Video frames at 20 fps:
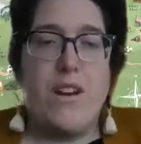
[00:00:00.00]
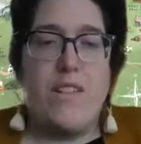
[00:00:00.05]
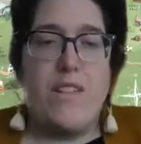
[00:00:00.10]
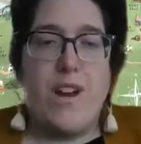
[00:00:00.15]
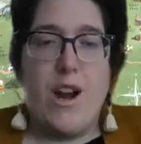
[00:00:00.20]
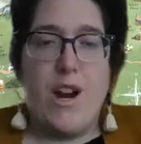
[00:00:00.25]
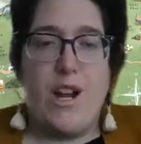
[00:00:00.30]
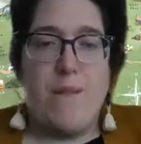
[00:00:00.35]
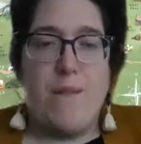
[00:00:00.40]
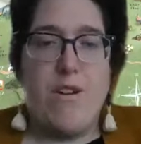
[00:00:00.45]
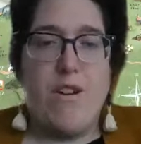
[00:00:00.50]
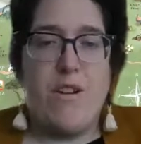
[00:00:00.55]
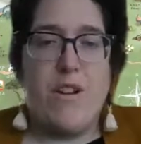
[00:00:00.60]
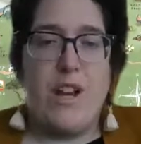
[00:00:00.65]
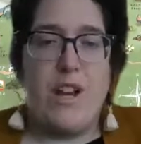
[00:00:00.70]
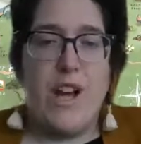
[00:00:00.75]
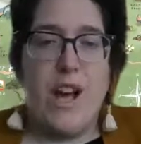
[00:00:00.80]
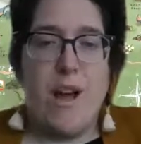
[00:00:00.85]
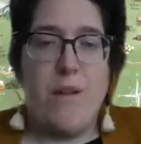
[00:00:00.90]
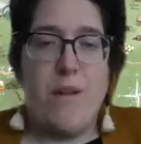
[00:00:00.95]
the RDMO can
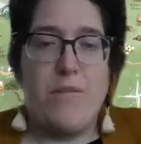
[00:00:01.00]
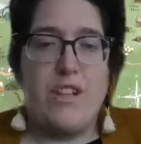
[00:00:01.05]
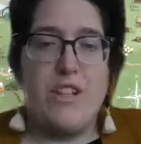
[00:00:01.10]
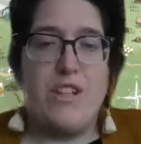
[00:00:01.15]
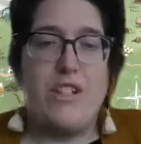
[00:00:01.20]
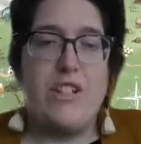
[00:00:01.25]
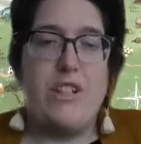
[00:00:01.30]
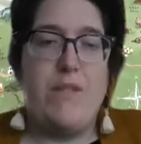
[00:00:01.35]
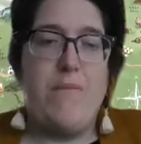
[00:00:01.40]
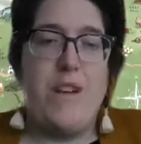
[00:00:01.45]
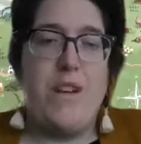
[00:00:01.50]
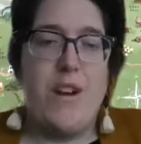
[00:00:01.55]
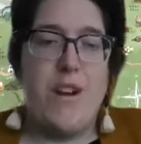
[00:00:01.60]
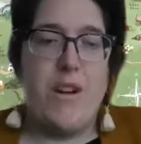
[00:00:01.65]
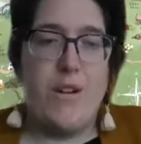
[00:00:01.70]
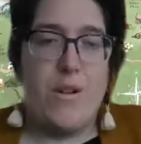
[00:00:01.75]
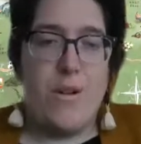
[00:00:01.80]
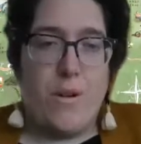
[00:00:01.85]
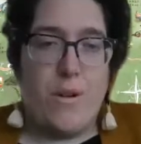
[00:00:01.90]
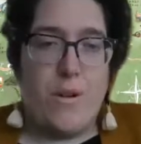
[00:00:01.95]
accomplish to meet
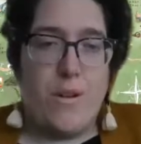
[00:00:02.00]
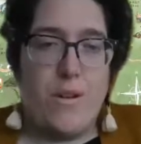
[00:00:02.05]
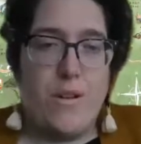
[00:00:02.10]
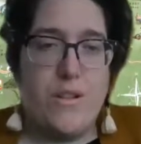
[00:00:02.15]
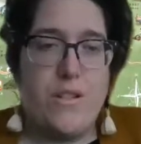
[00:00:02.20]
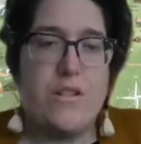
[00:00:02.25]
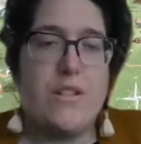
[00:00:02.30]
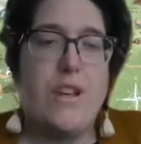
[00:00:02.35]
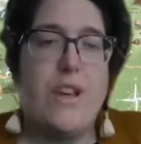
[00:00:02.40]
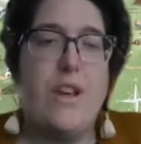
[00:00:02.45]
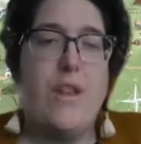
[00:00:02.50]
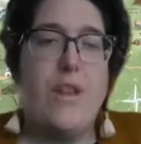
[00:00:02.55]
our goals